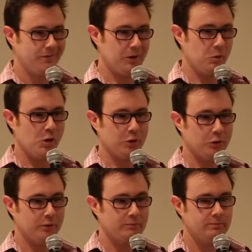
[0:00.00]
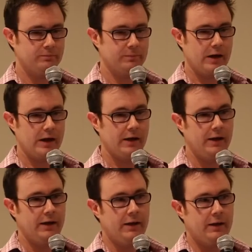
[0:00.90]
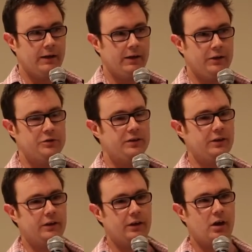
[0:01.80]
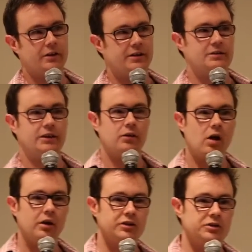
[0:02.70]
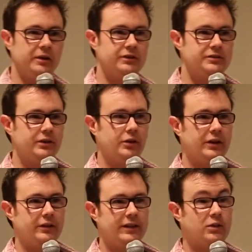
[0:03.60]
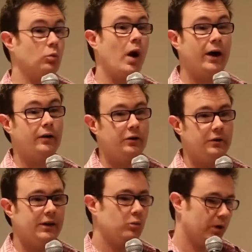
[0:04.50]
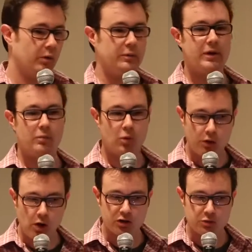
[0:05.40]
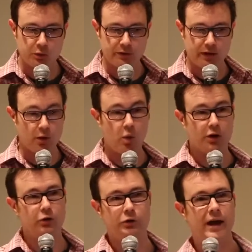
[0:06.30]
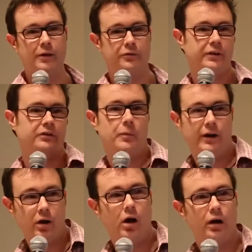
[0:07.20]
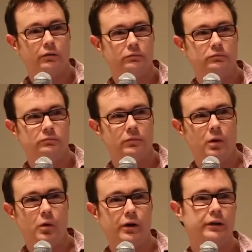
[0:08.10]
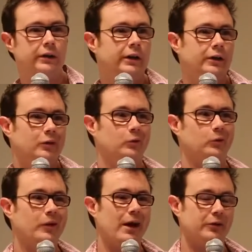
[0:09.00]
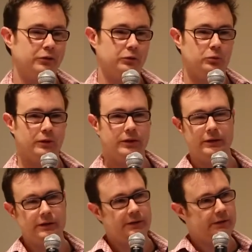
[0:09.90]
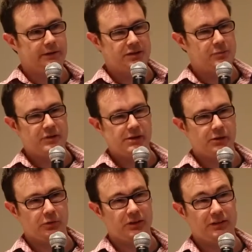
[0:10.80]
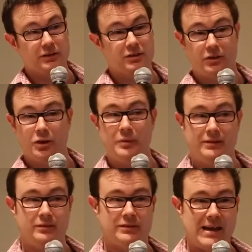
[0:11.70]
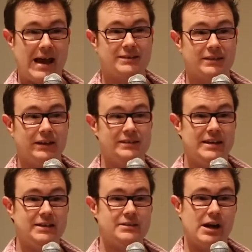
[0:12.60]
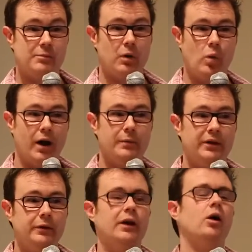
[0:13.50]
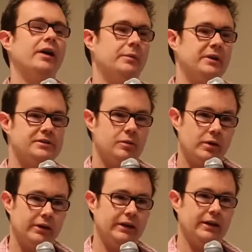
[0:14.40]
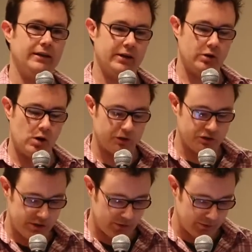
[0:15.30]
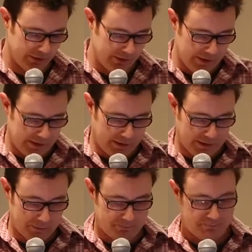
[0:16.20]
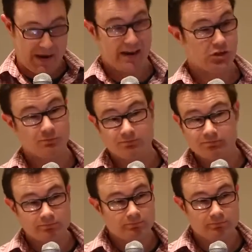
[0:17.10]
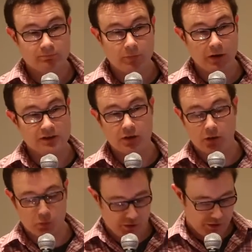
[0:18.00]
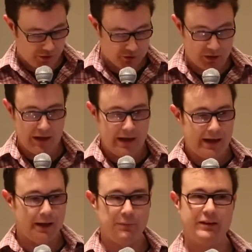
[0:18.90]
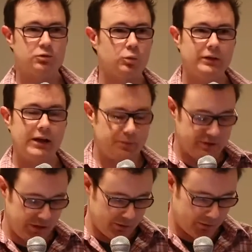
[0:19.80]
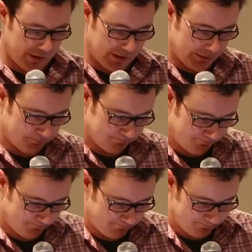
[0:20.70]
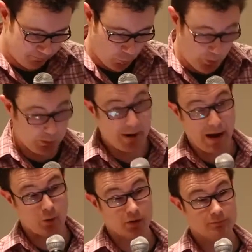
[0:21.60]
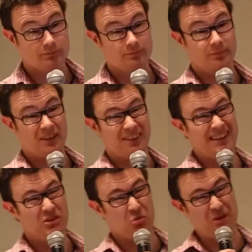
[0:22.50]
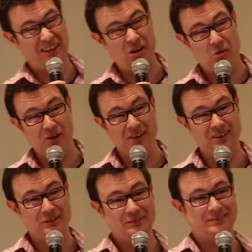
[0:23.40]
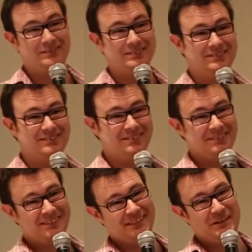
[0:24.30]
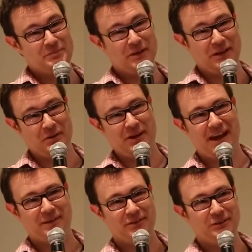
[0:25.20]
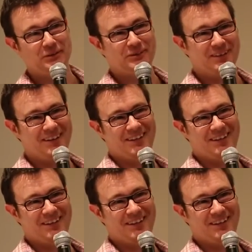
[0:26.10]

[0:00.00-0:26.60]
that you want to learn. Using a context like knowledge means, that why are you doing that? Well, I want to become more knowledgeable in that. I want to learn how to fix my car. I want to learn how to do this particular thing that's going to be taxing and take time, but why am I doing it? Oh yeah, because I want to get that knowledge down. Passion, that's another one you can use. I mean, it's really up to you. Willpower, the thing you really don't want to do, but you have to.